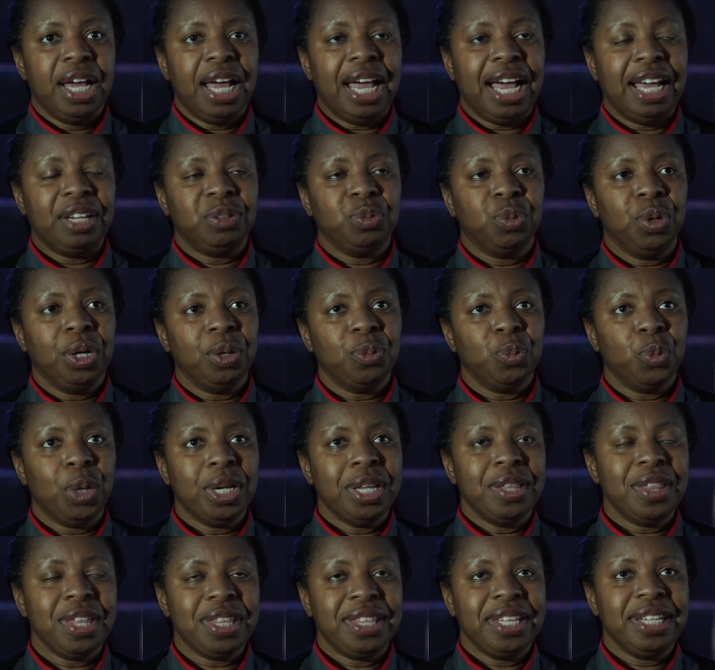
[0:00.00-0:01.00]
And what one
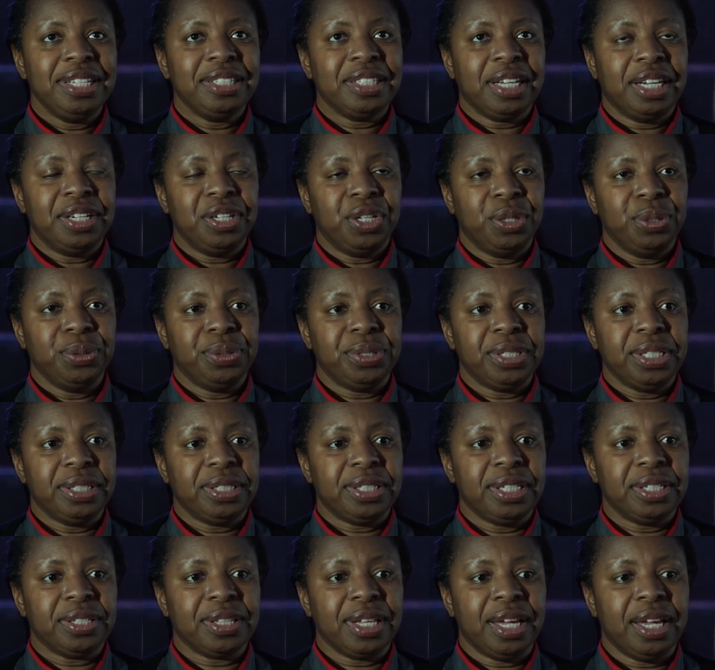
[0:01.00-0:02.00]
of the things I noticed
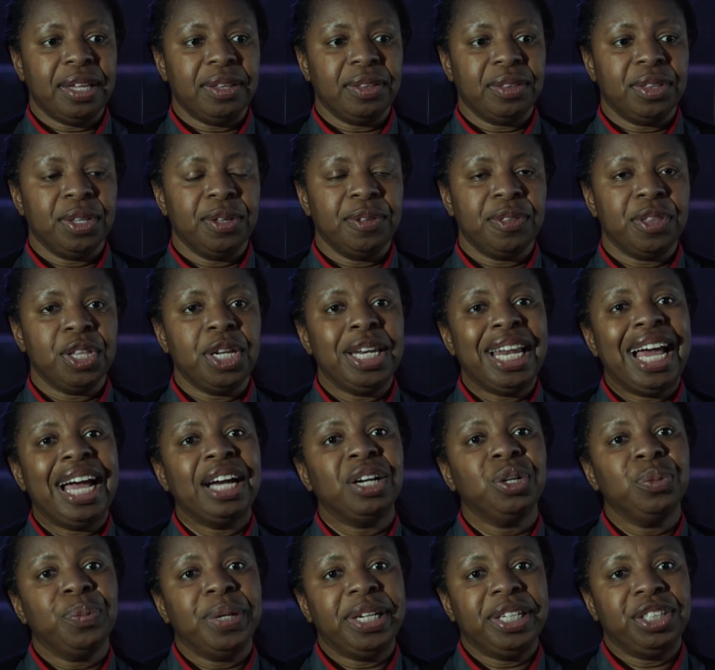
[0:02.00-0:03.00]
is that the, the
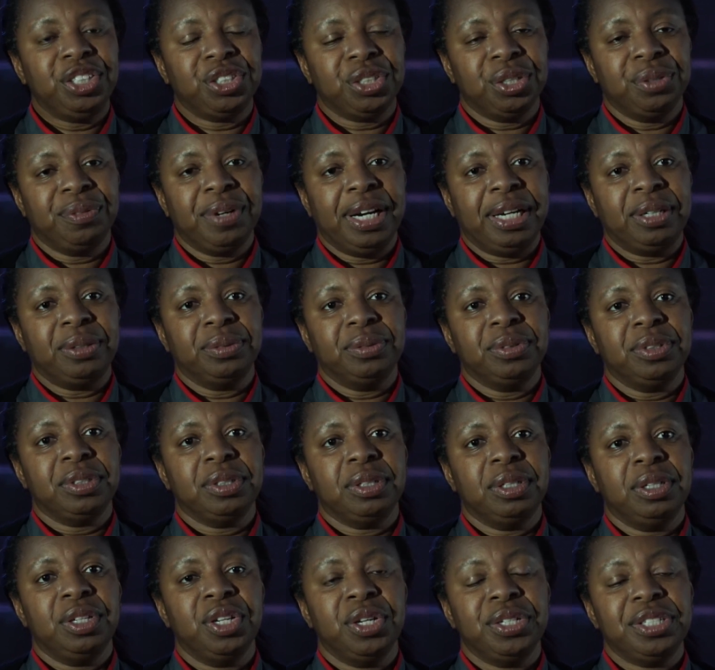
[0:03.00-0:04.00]
language around
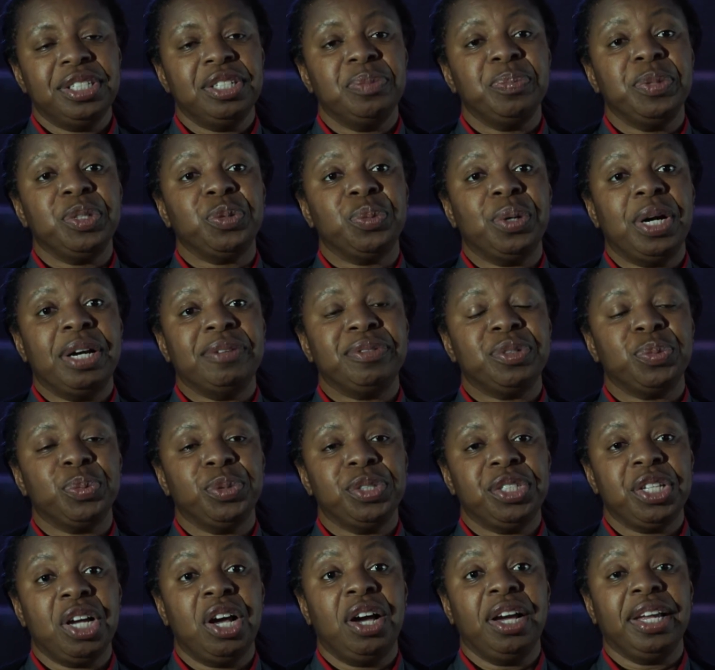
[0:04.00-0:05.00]
nursing midwives
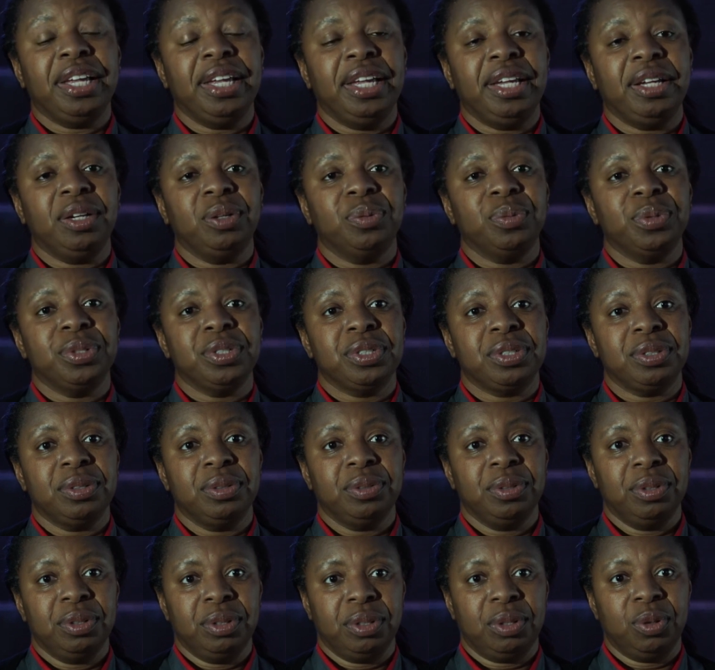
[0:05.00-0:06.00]
dying was
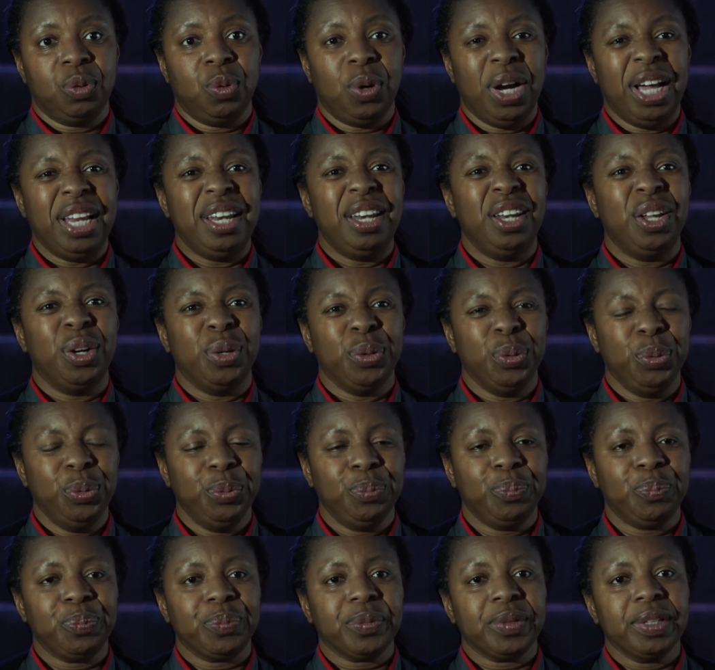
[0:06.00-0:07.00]
quite low.
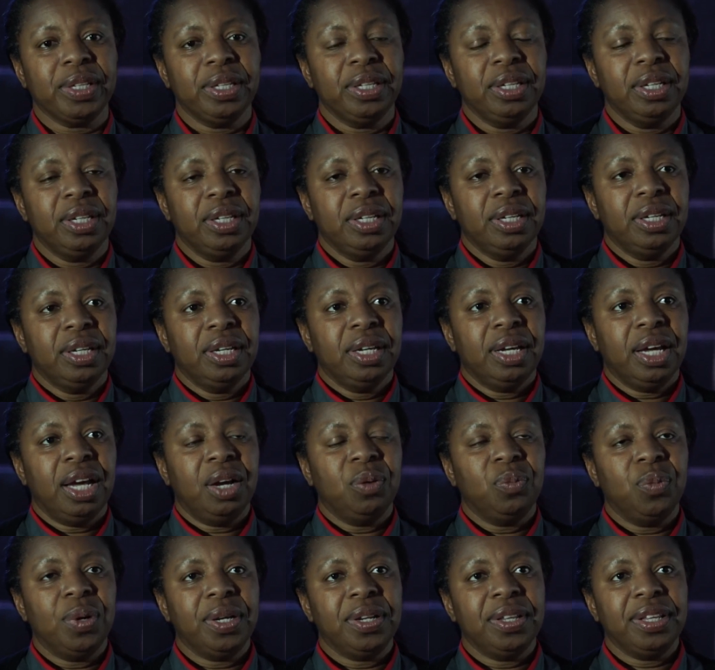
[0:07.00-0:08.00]

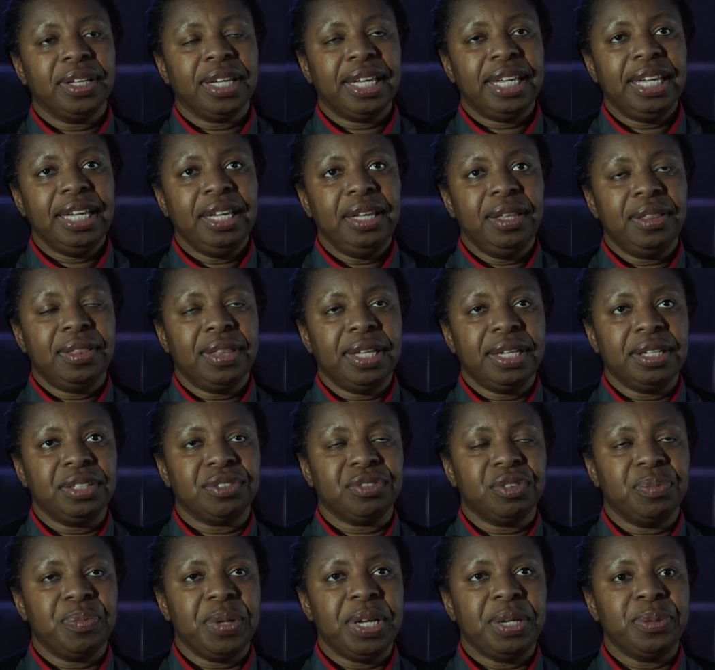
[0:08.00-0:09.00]
And one of the key things
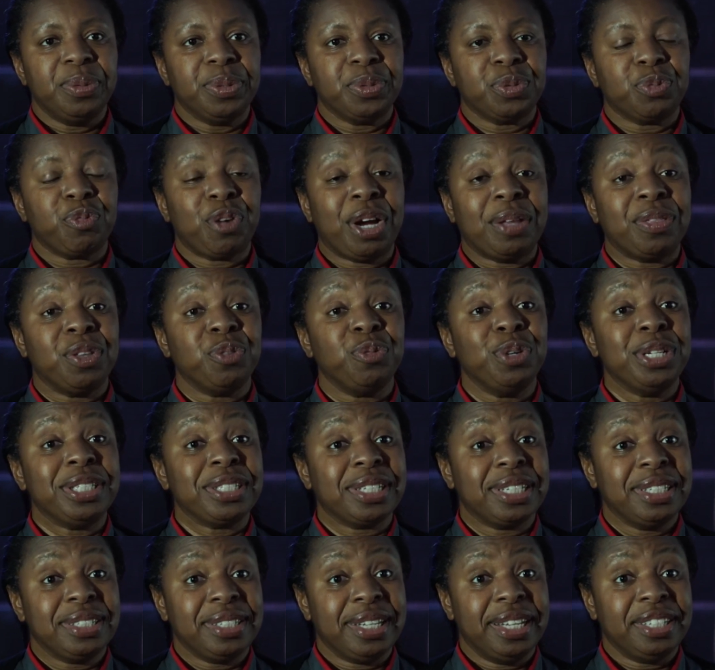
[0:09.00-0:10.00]
for me was around the risk
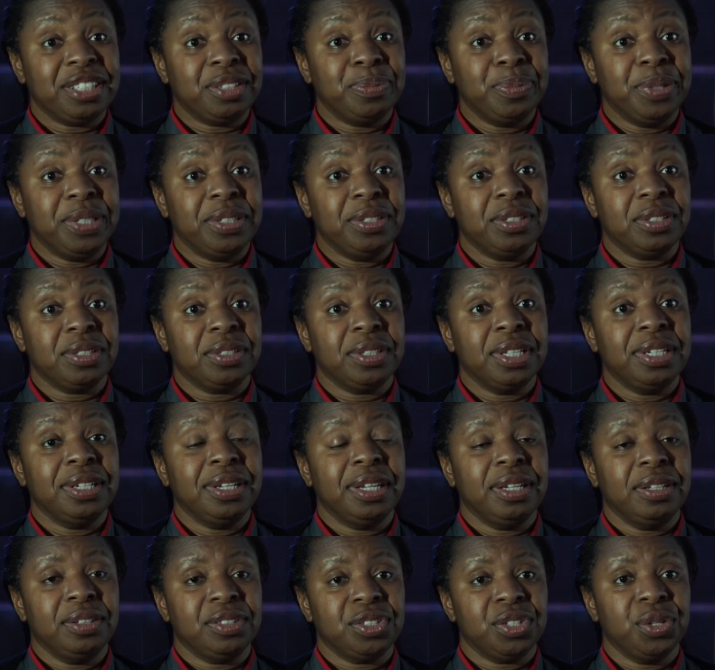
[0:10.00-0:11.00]
assessments.
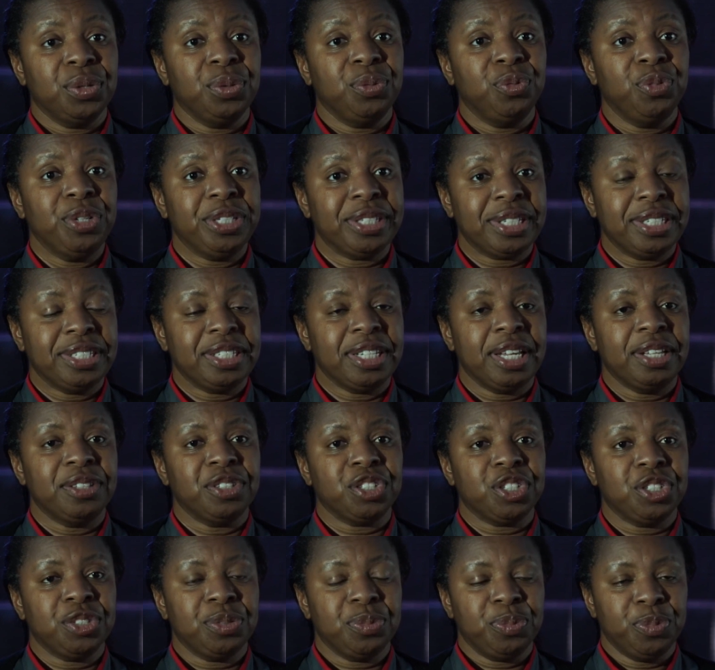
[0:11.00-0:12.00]
The, so risk
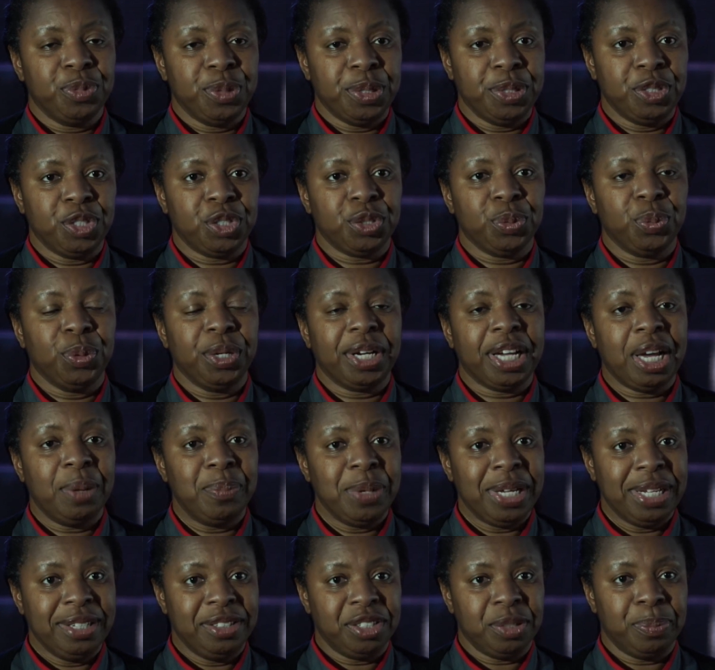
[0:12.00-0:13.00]
assessments were
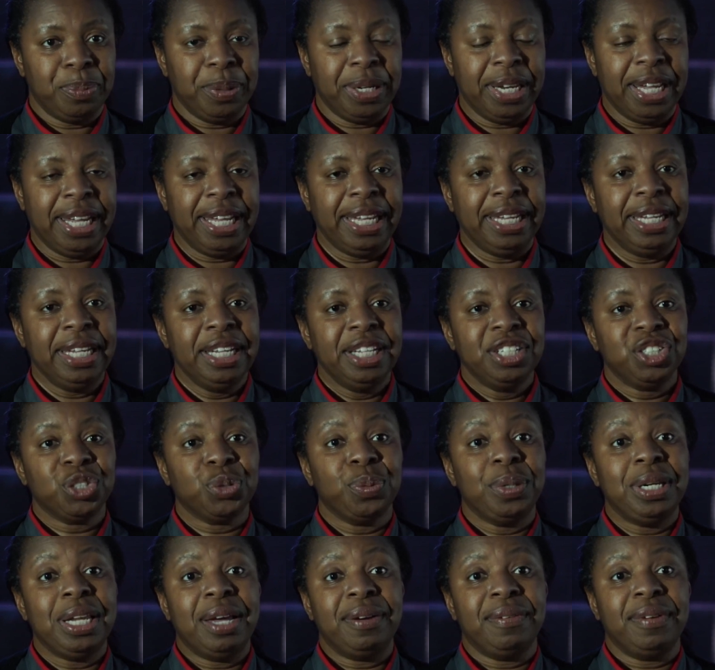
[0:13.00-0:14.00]
coming into play
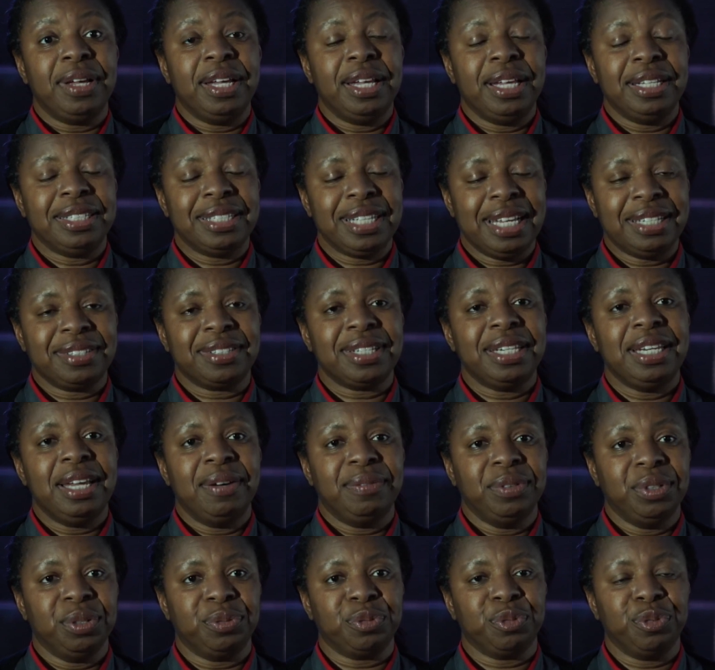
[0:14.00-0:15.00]
to assess the
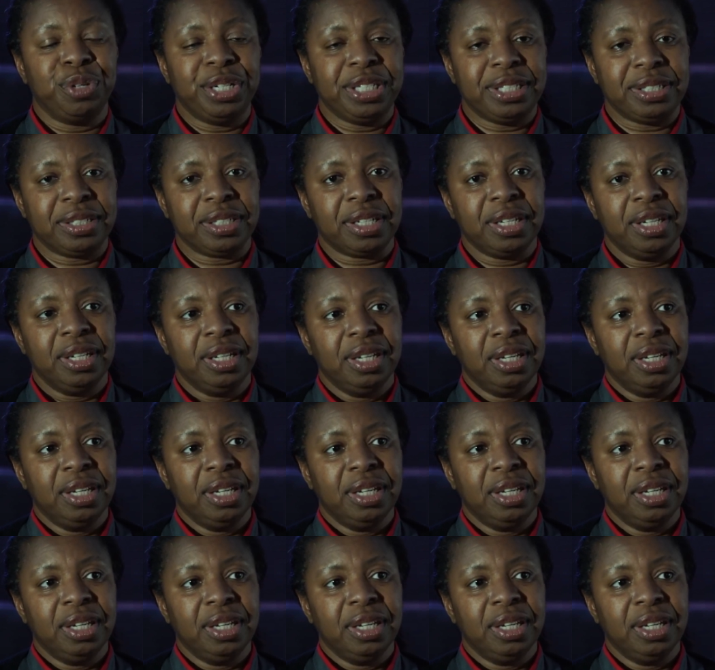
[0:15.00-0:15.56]
level of risk.